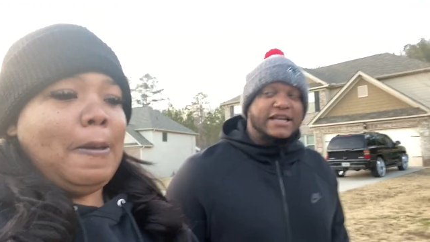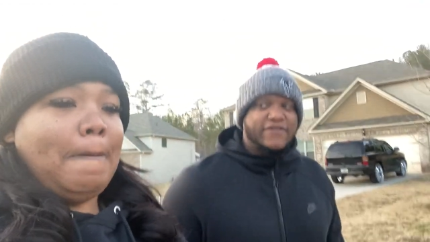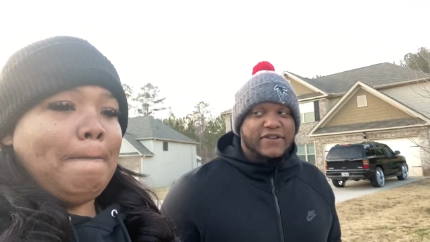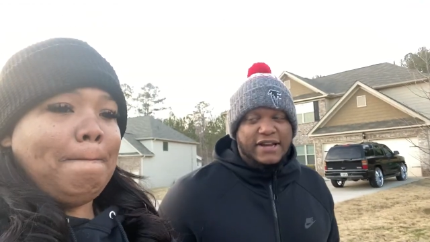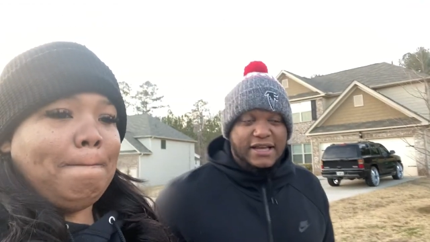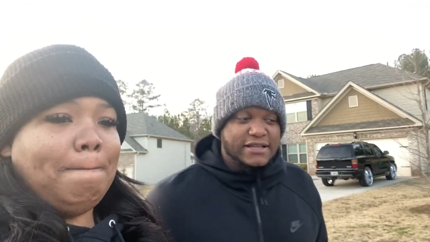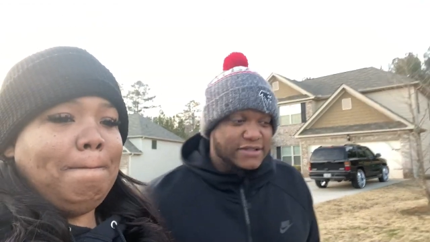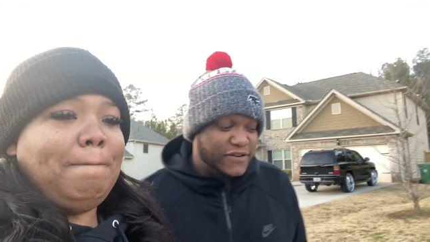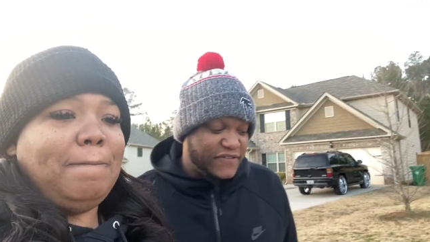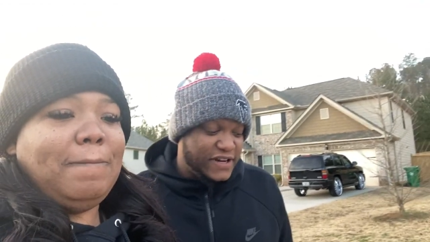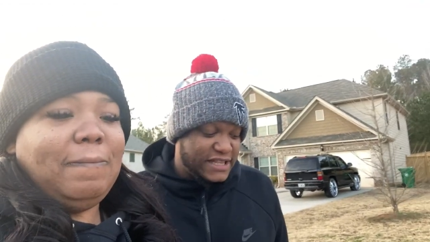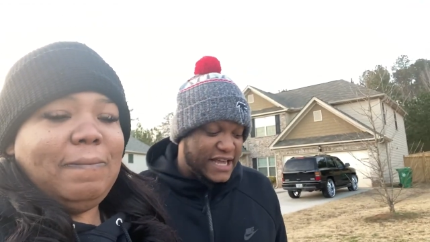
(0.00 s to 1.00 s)
Speaker 1: every day. So if
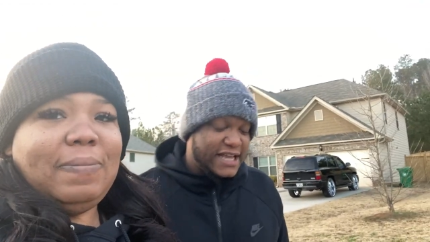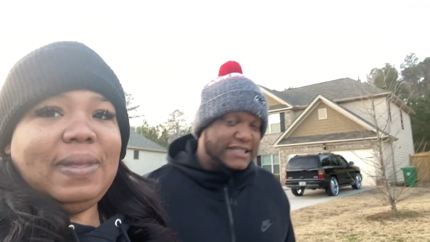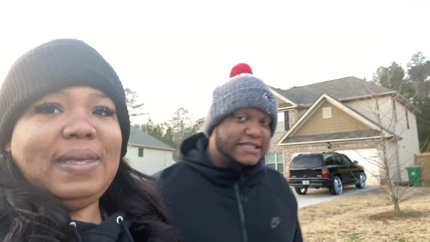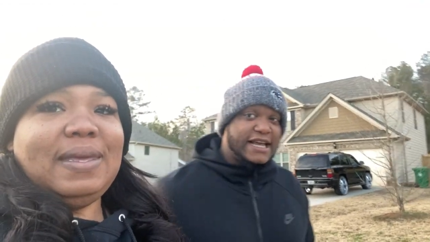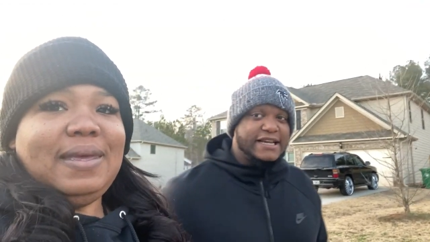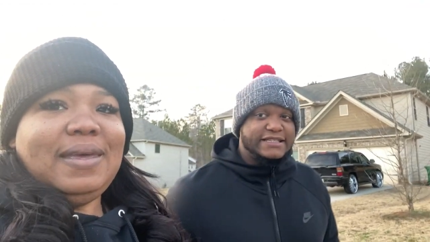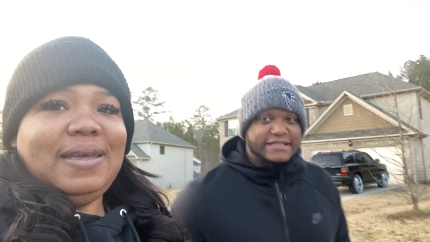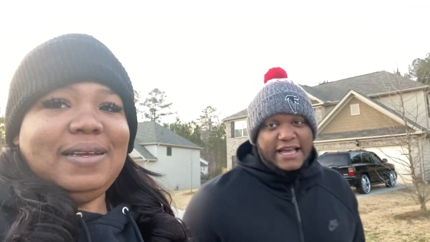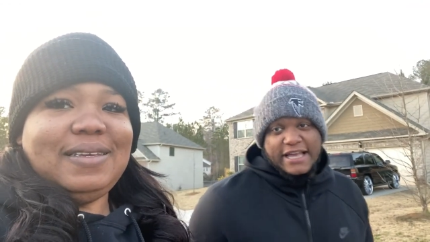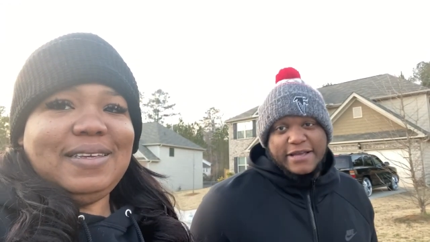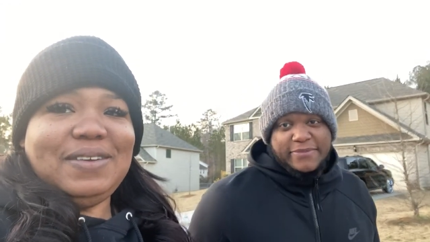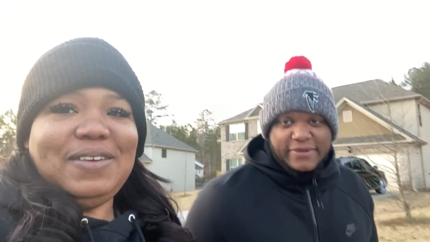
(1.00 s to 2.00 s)
anything, it stayed the
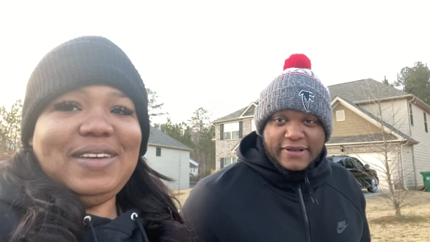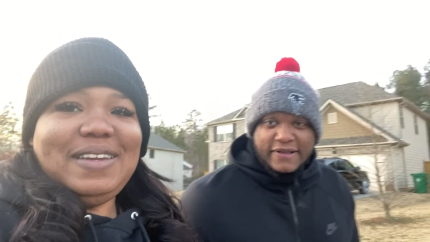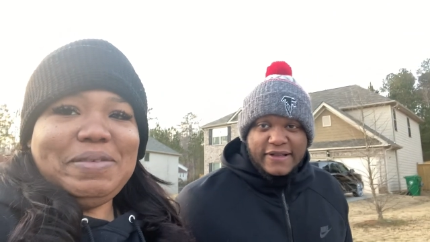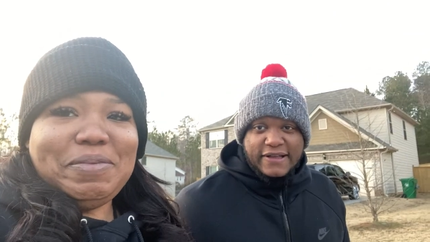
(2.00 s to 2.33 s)
same. Yeah, they're